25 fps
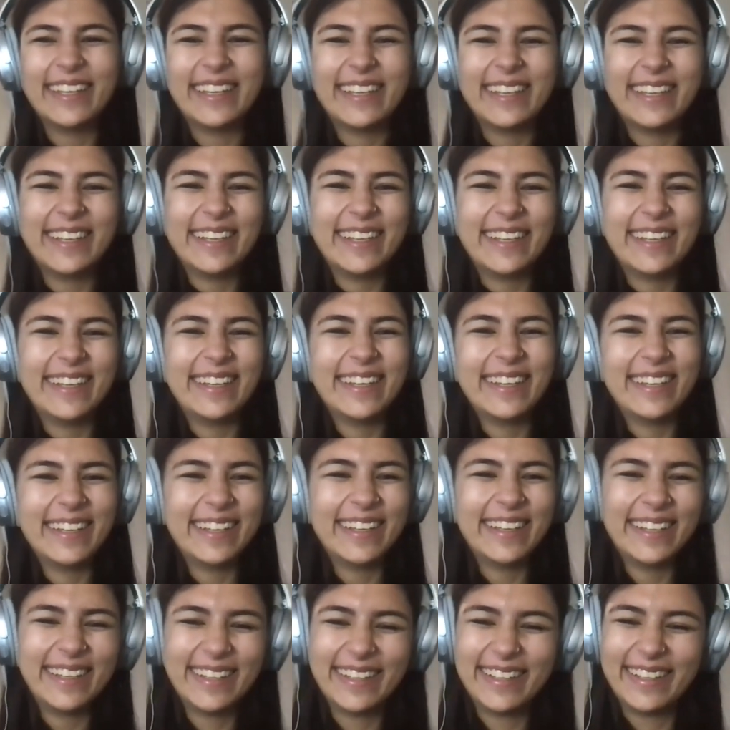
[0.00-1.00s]

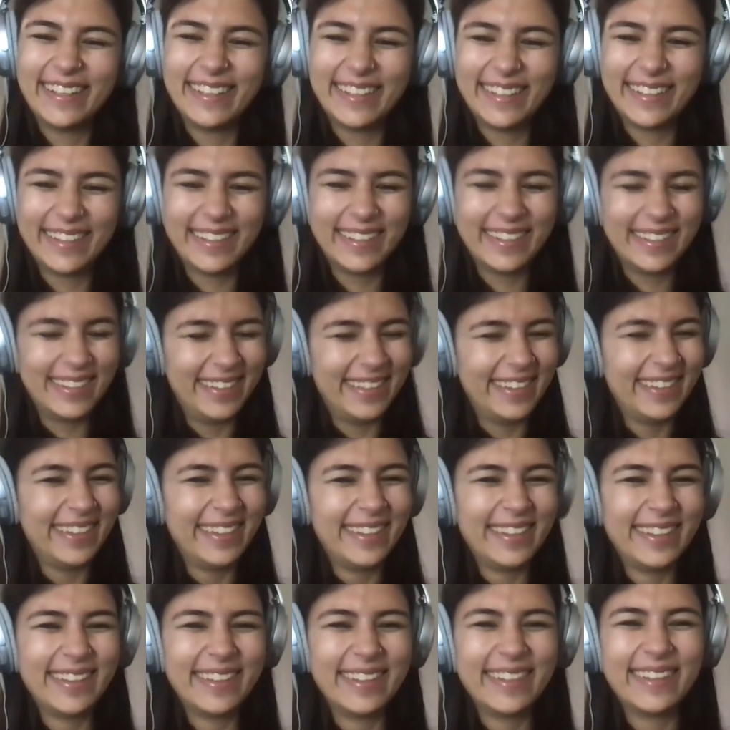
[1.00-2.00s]

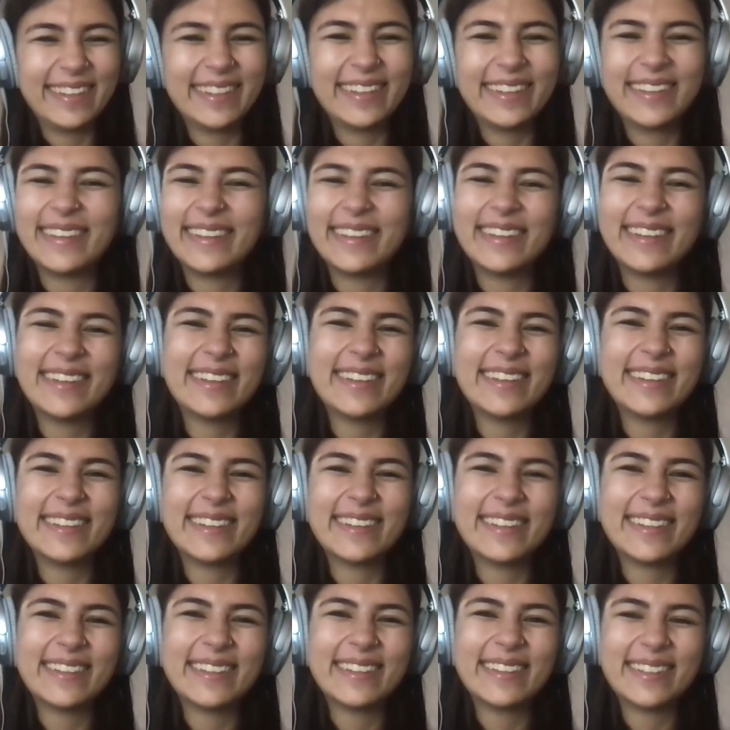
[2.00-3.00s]

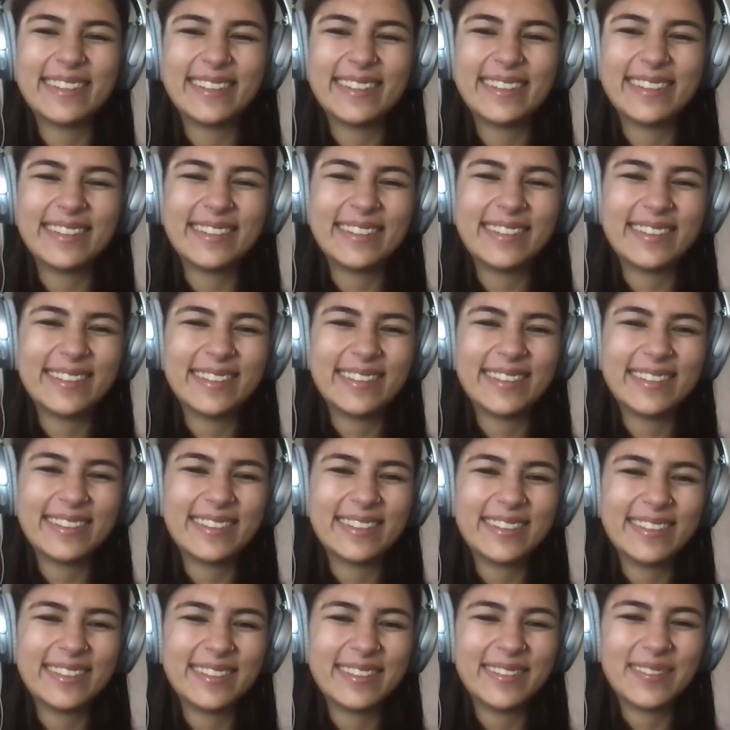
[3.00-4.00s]

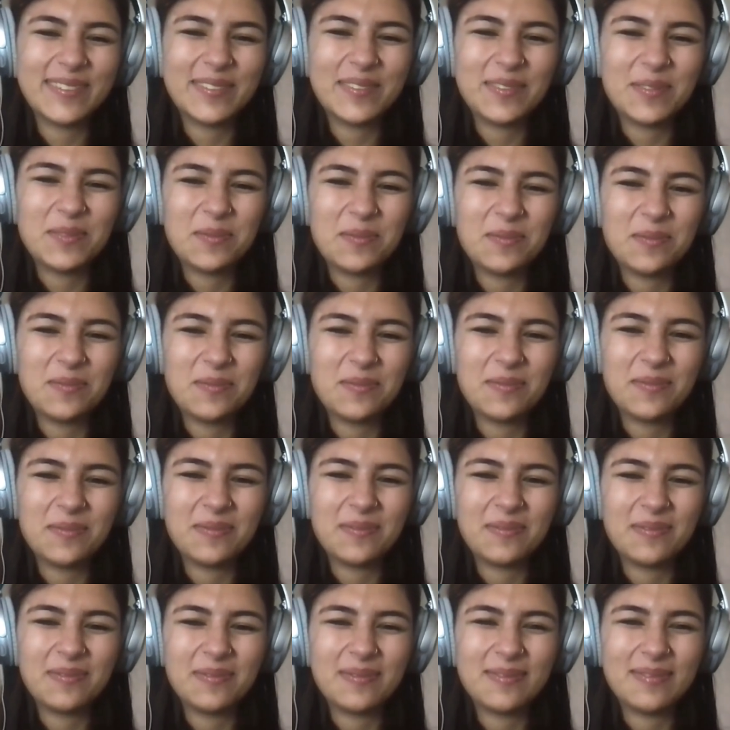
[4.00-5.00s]

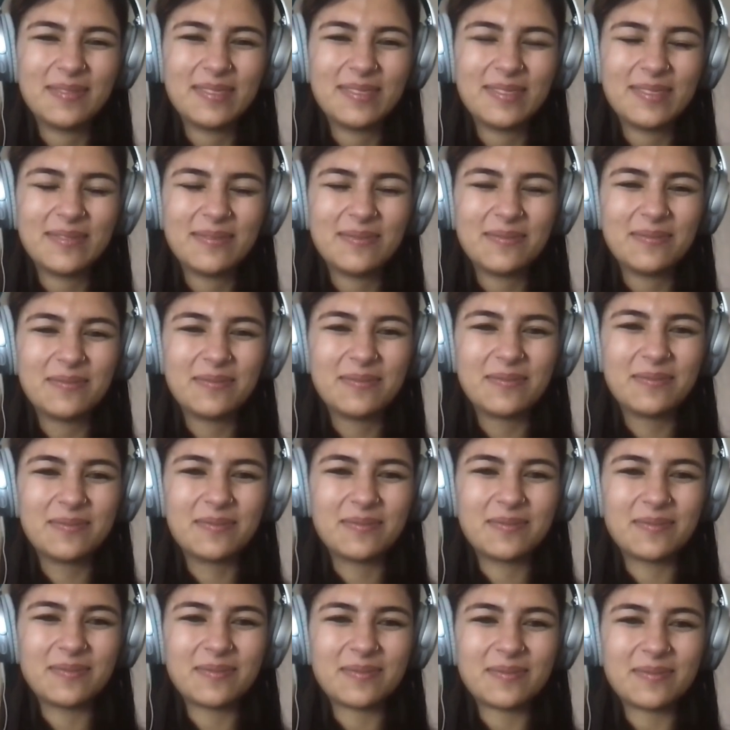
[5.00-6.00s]

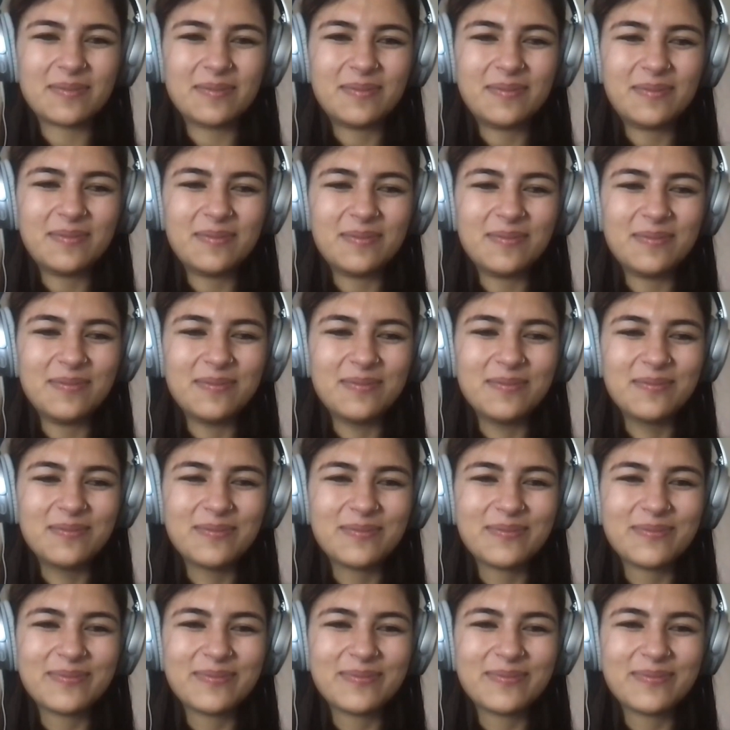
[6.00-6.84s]
No words are spoken by the person on screen.